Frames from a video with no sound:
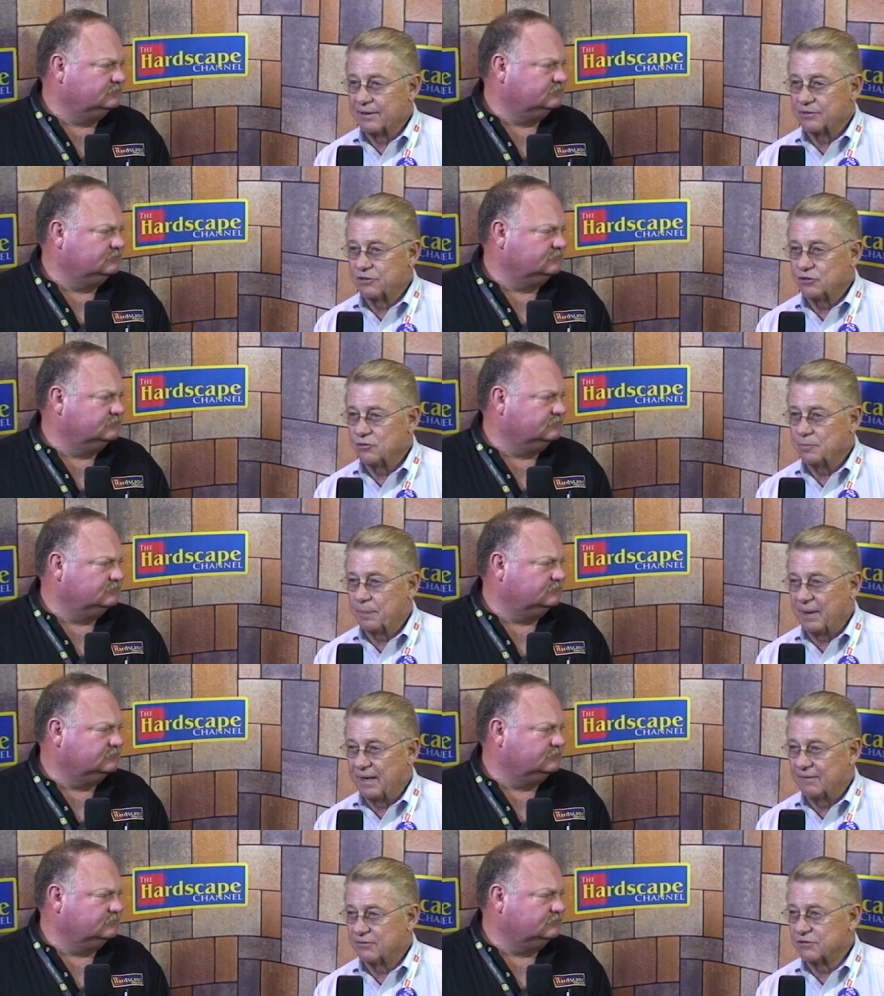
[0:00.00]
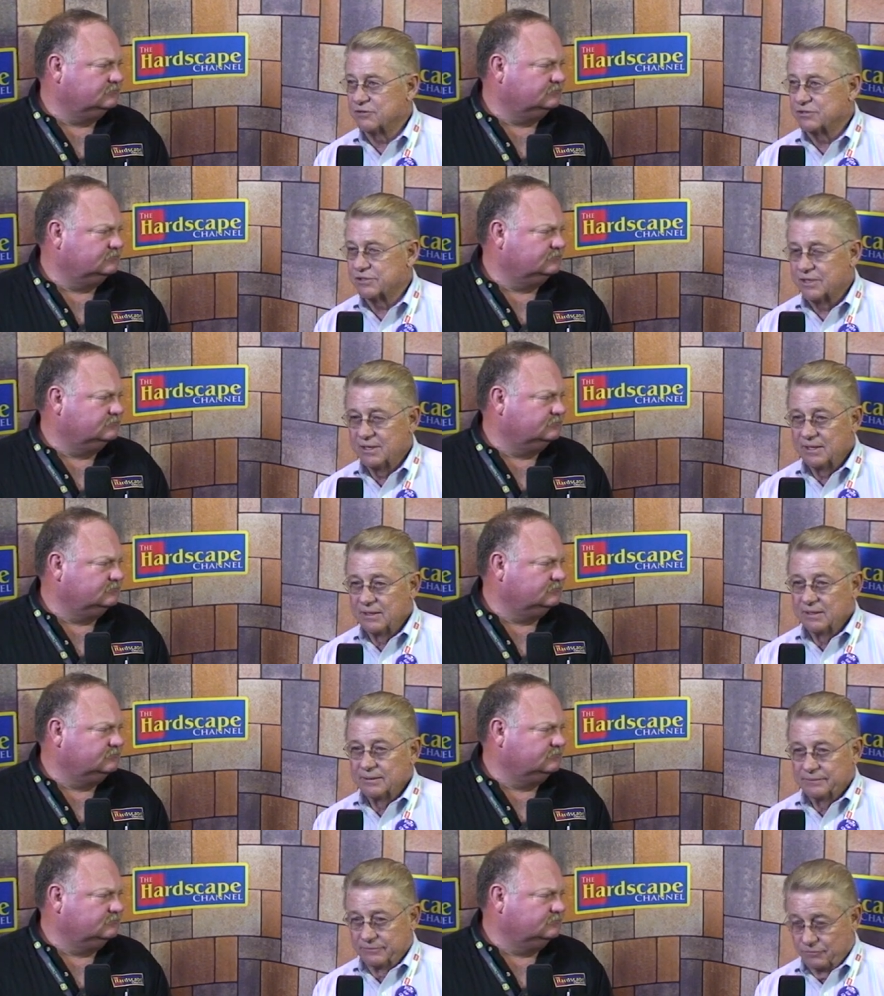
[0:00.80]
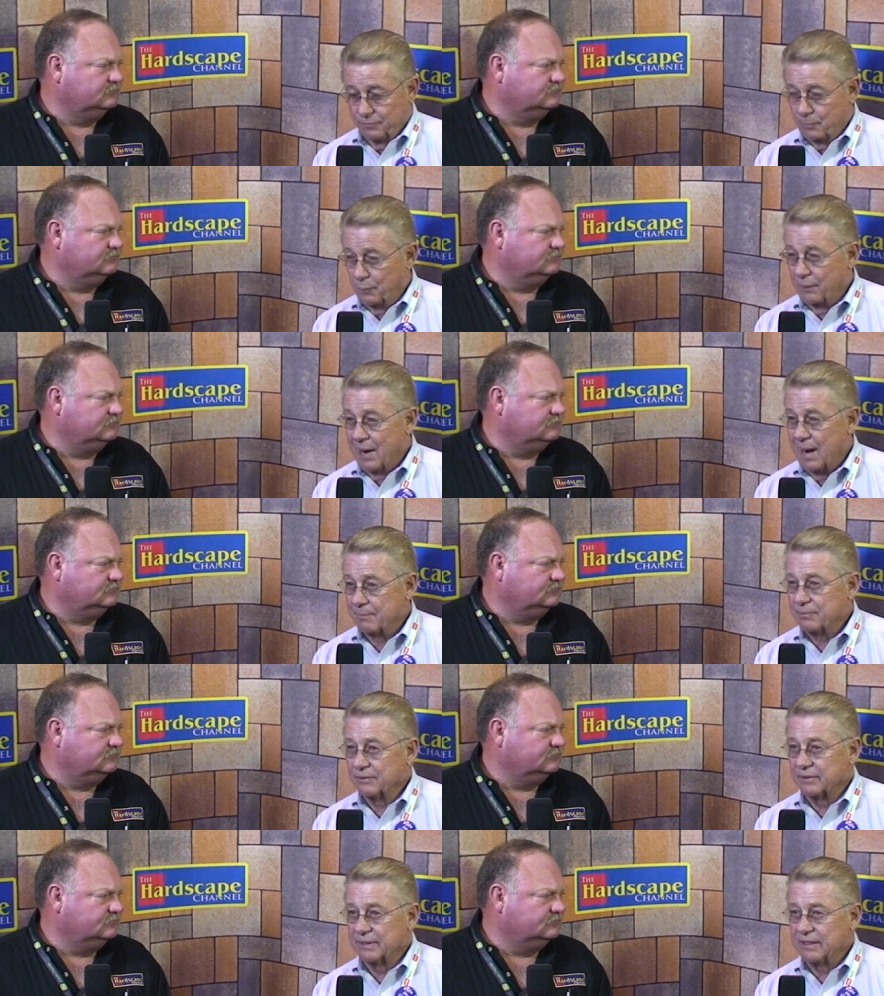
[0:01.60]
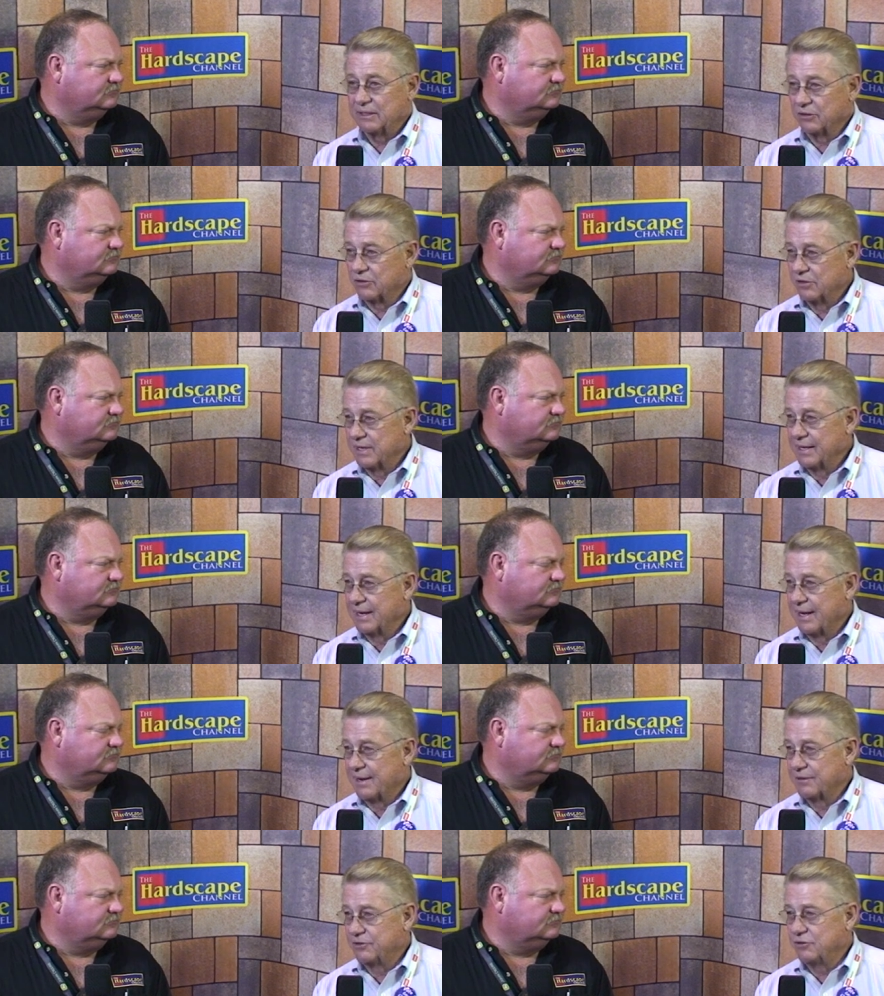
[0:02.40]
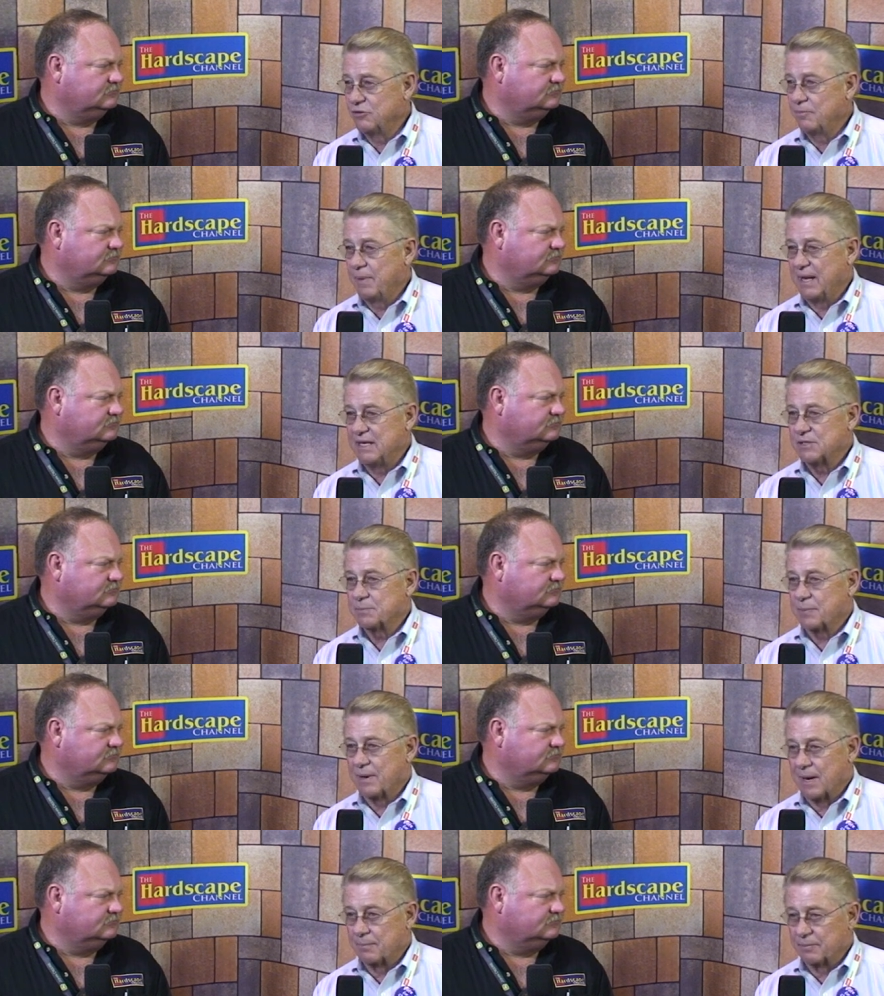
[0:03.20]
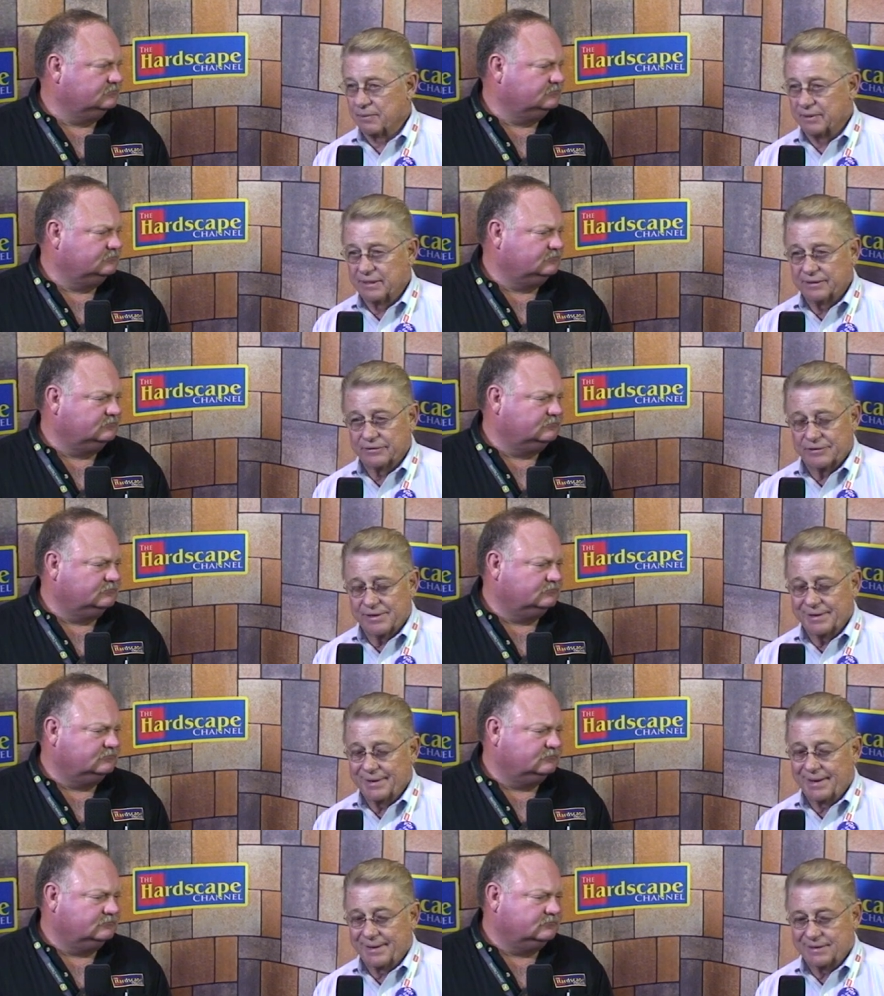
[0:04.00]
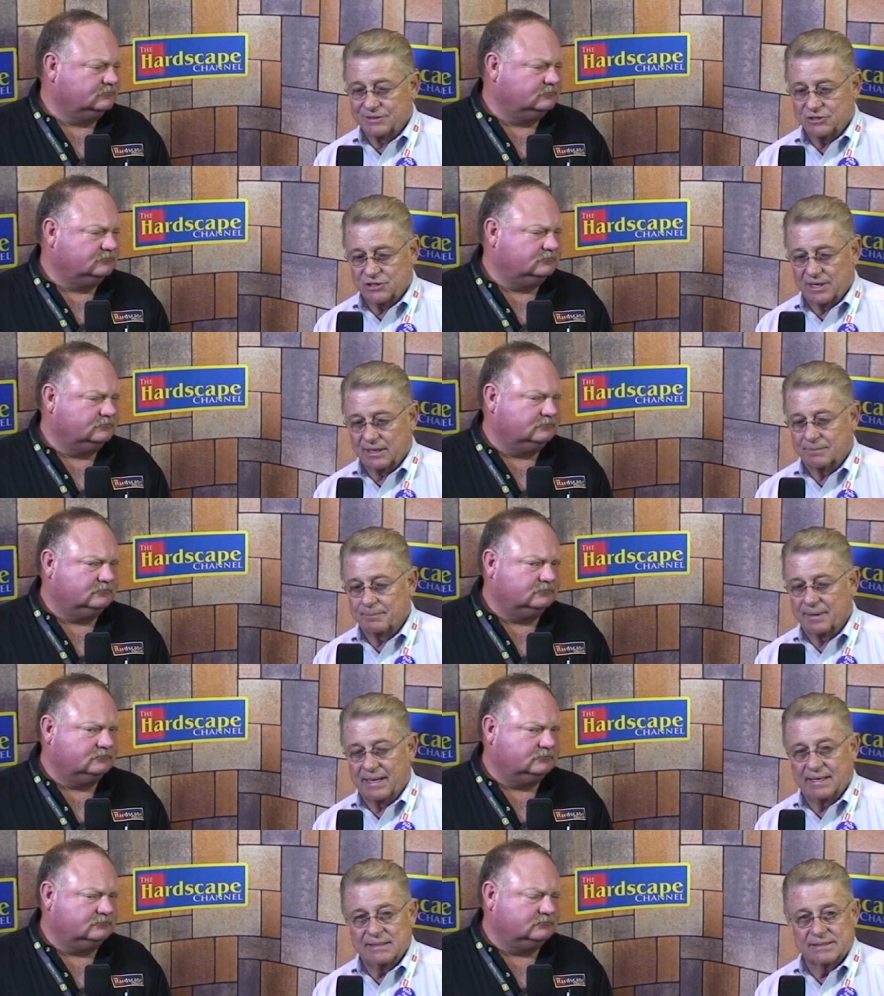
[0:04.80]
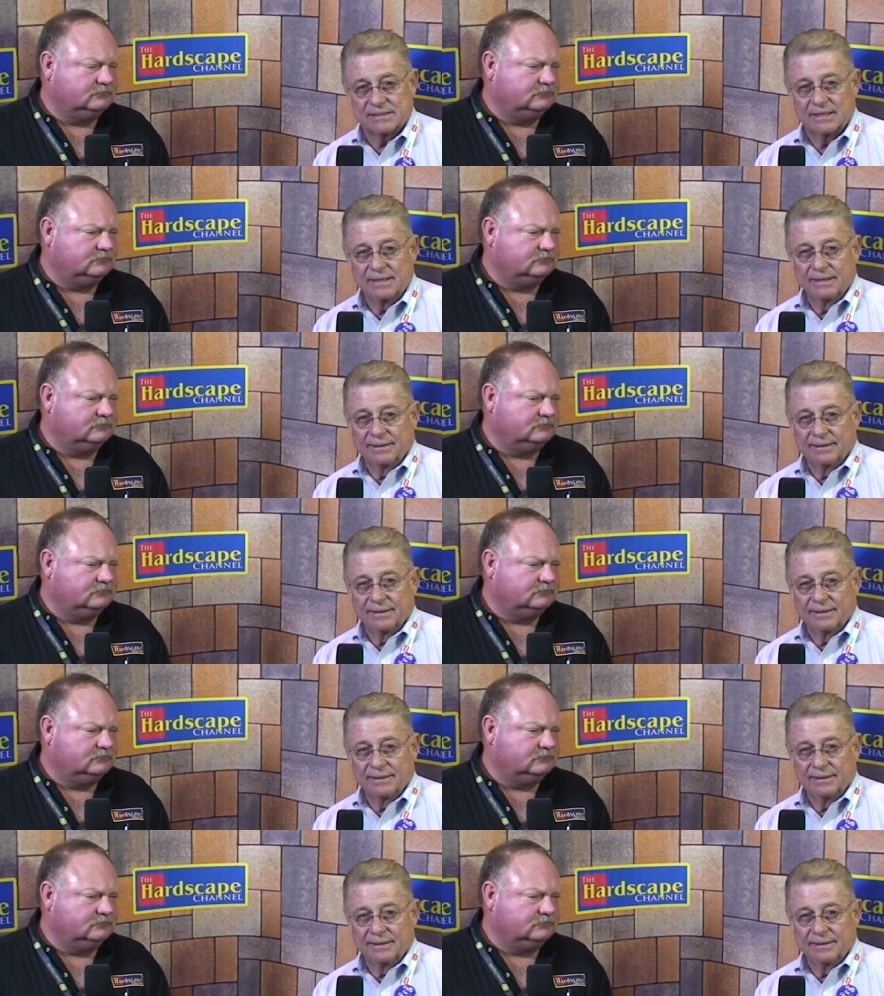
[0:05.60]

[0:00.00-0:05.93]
Speaker 1: to do pavers properly, learning how to do base properly, learning how to check base.